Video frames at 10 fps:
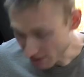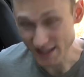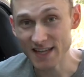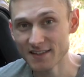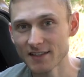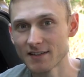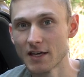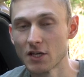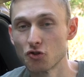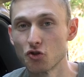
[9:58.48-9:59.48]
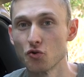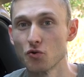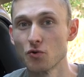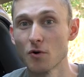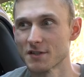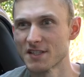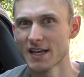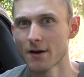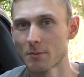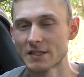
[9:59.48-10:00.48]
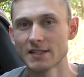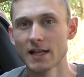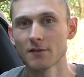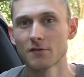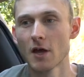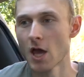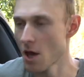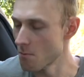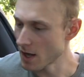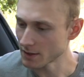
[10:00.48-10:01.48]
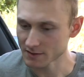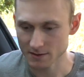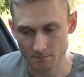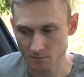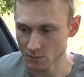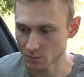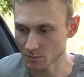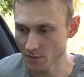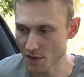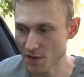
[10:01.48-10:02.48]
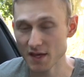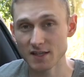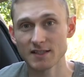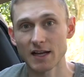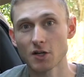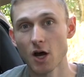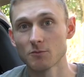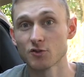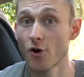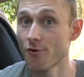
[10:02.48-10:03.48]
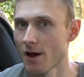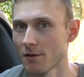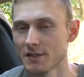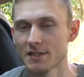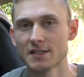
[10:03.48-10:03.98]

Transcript: related to the setup itself, but things that comes around this